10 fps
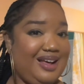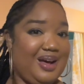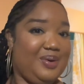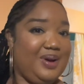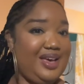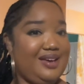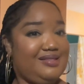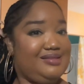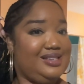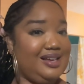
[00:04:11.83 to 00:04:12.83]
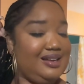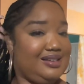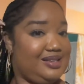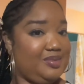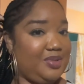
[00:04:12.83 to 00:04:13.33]
our hair done
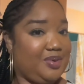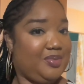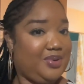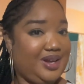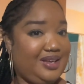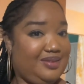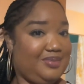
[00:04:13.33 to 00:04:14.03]
tomorrow morning.